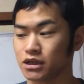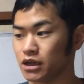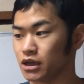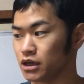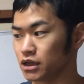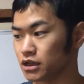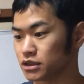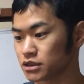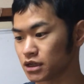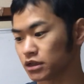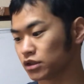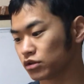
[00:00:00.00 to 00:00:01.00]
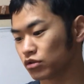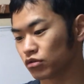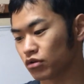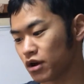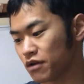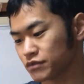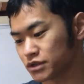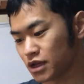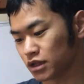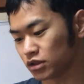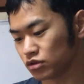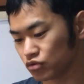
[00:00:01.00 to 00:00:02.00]
30 kilogram,
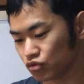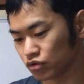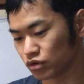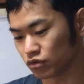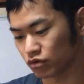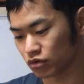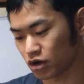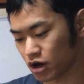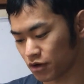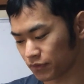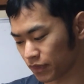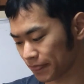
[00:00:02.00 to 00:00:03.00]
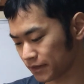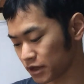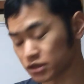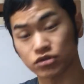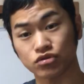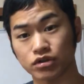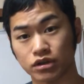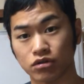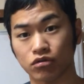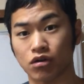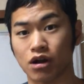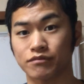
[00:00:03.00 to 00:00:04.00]
32 kilogram, 33
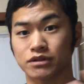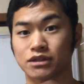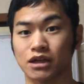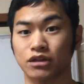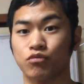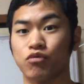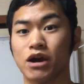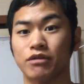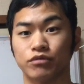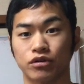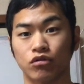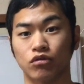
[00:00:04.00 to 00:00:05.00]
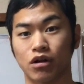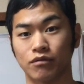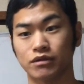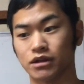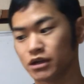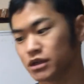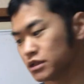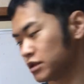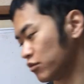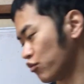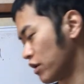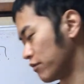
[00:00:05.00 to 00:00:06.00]
kilogram, 35 kilogram,
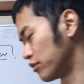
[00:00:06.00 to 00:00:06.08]
35